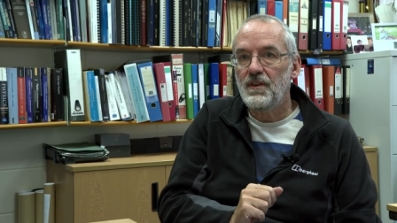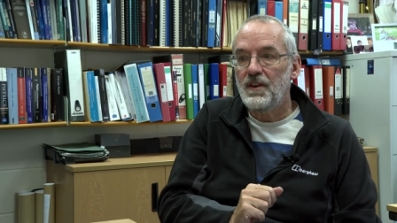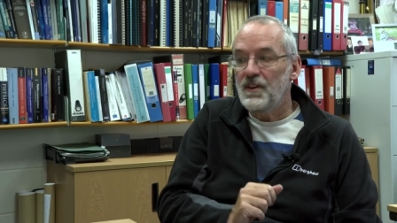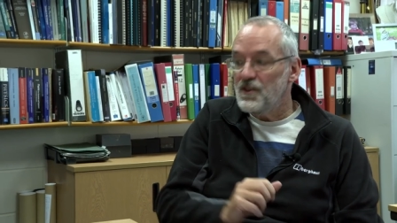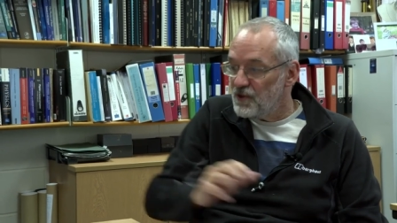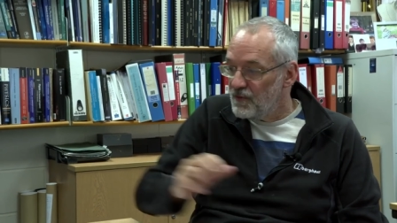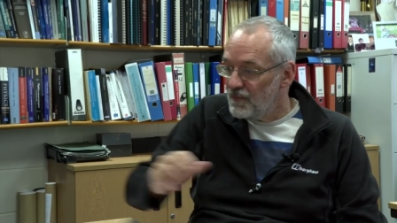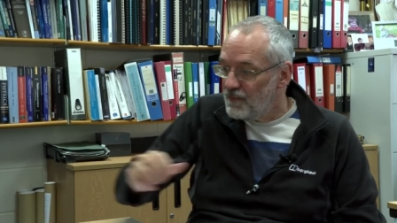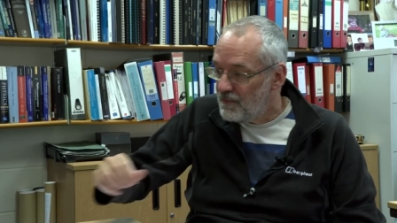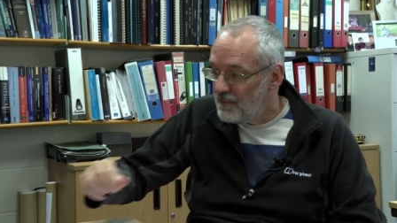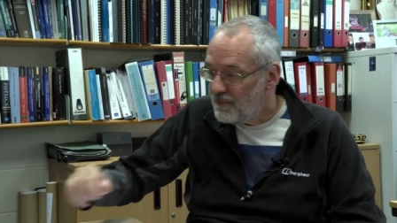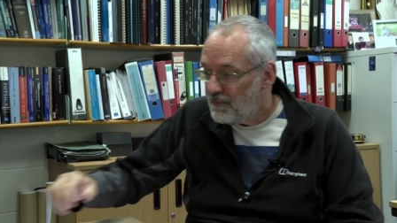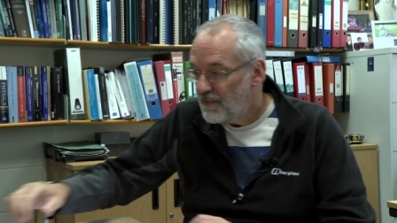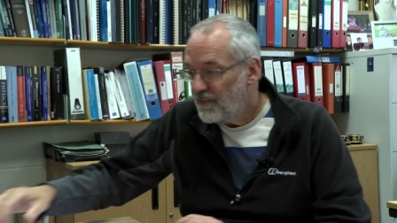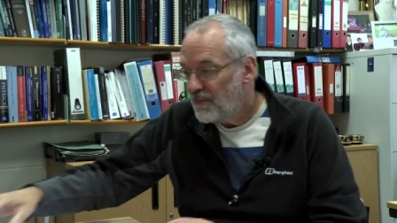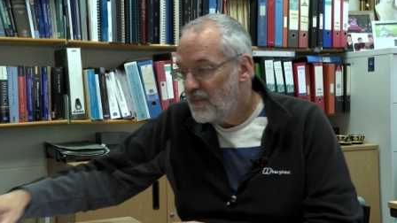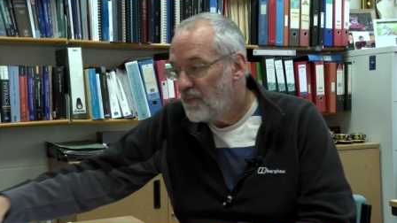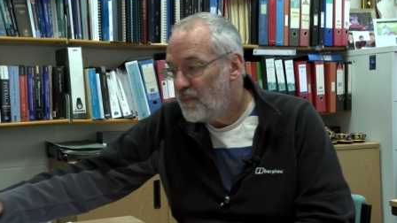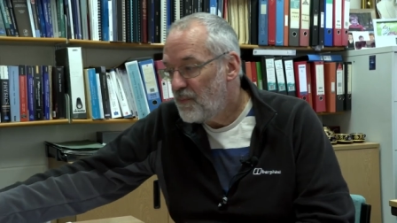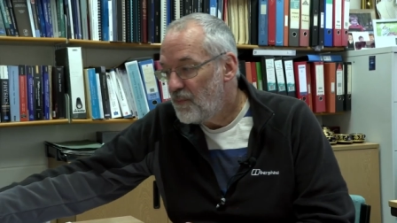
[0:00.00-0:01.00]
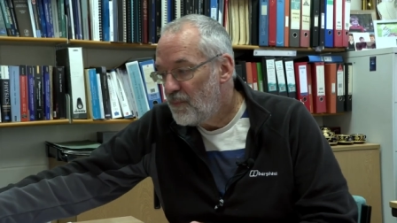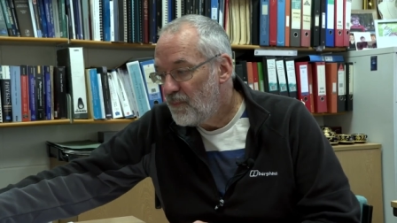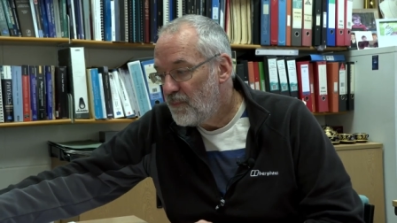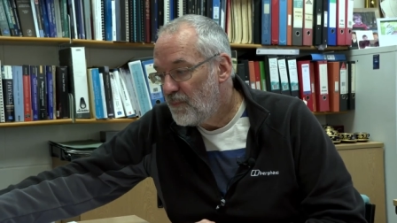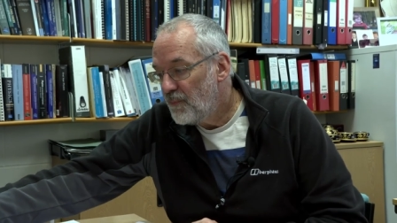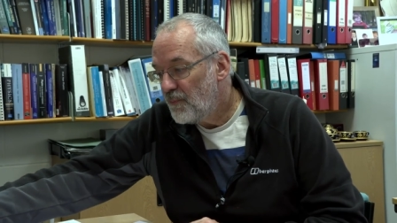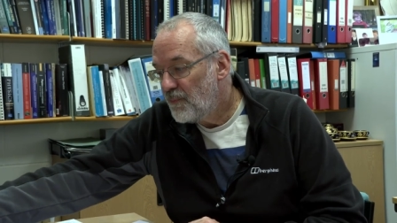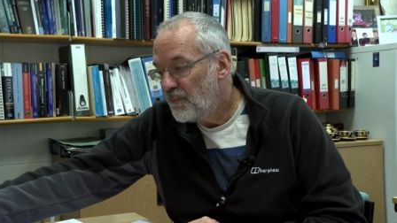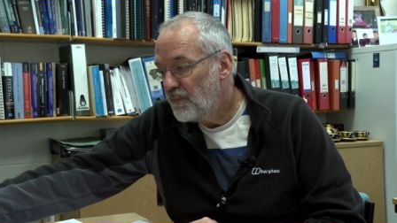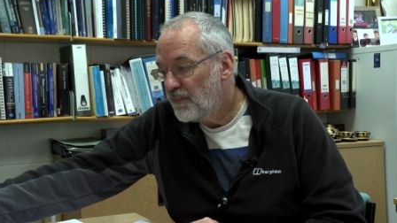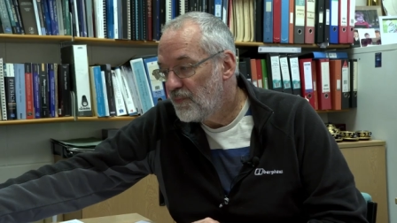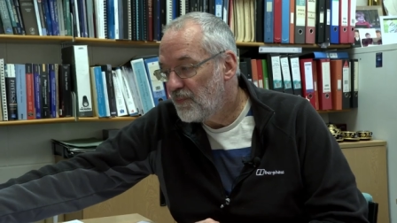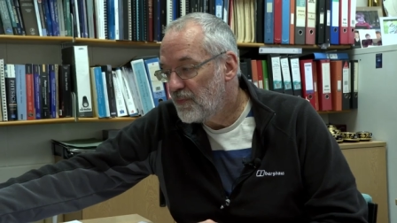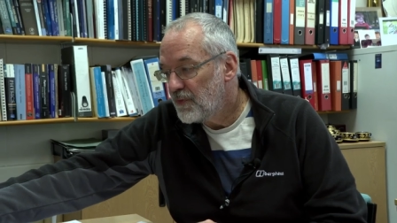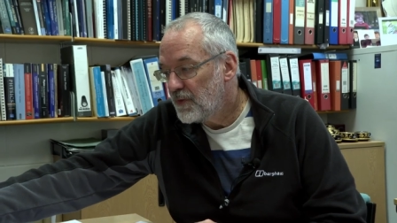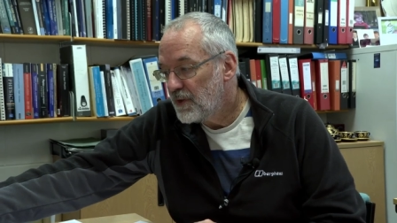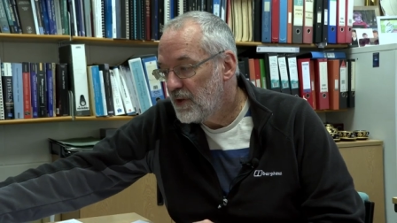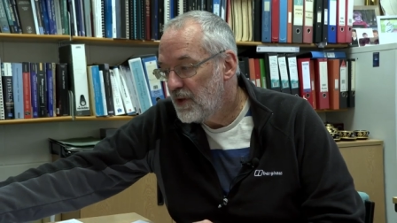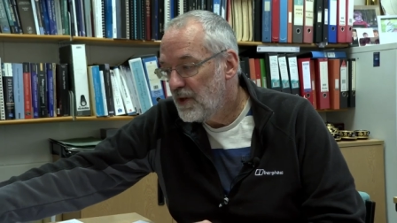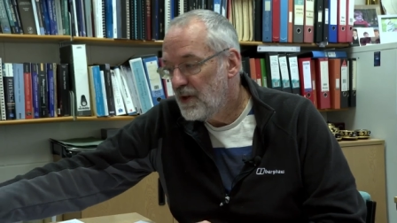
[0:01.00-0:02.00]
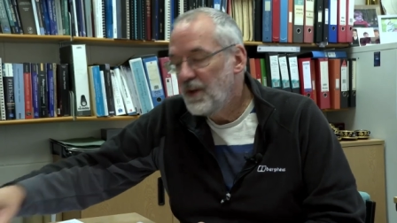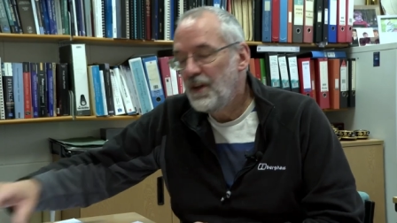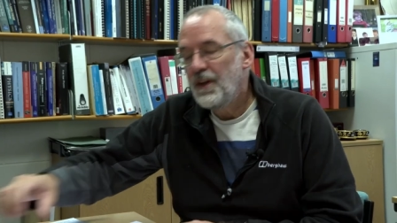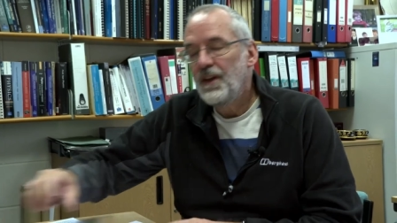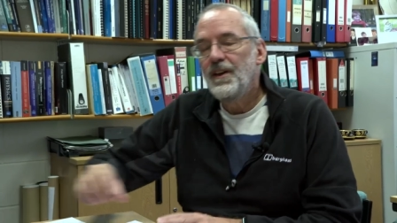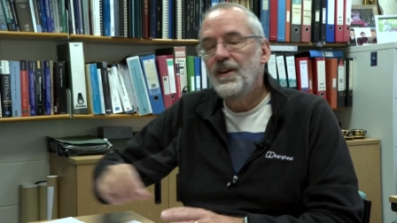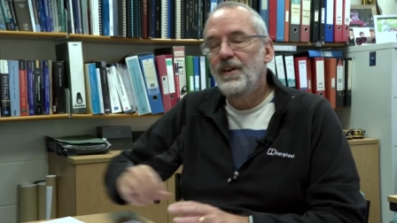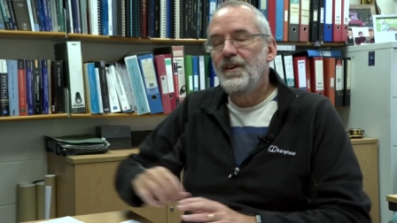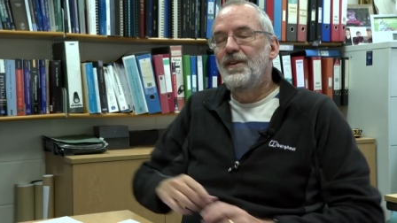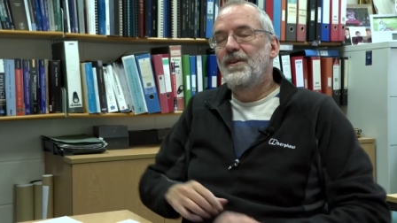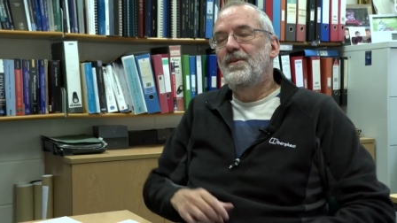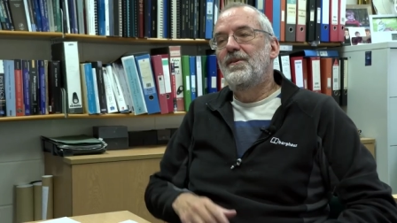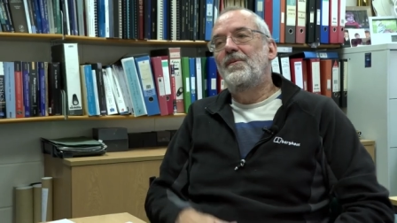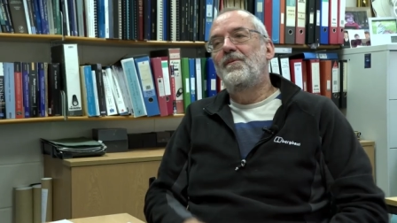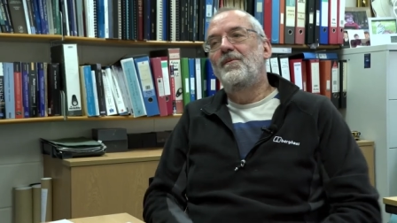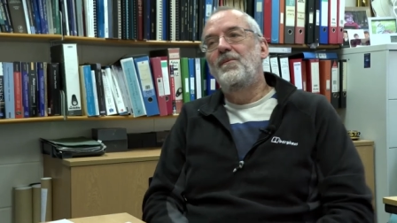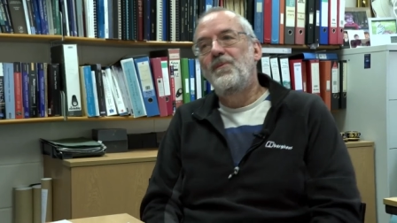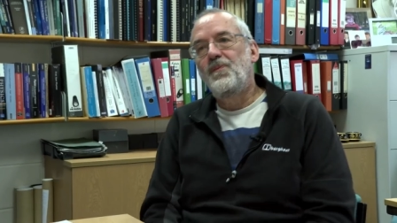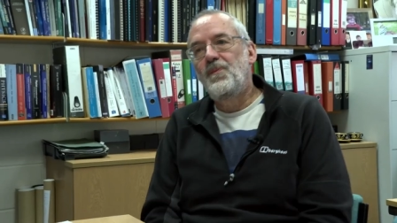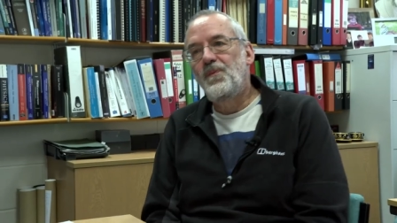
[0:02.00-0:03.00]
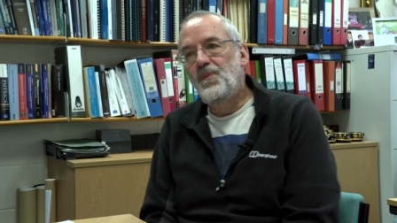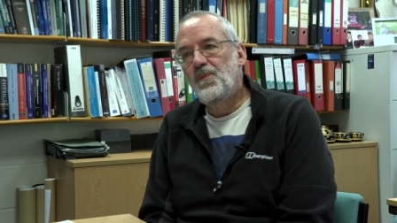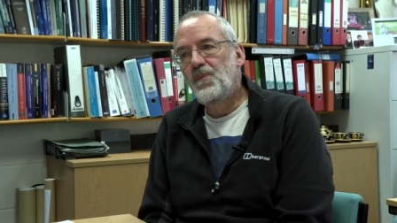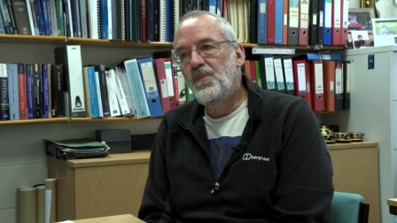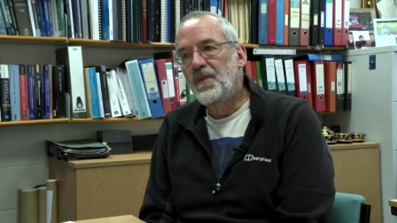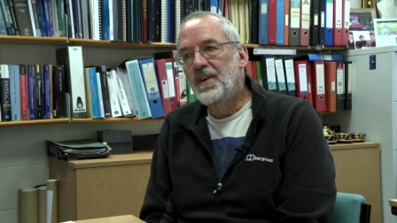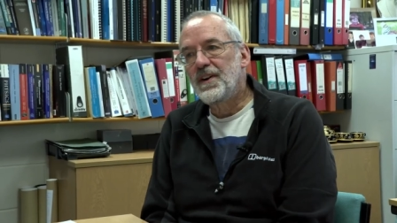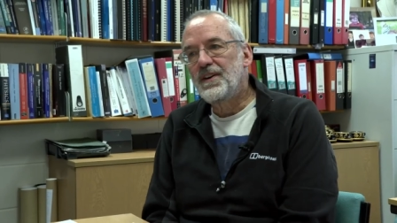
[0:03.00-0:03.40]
And where is this line drawn? Where is this prime meridian of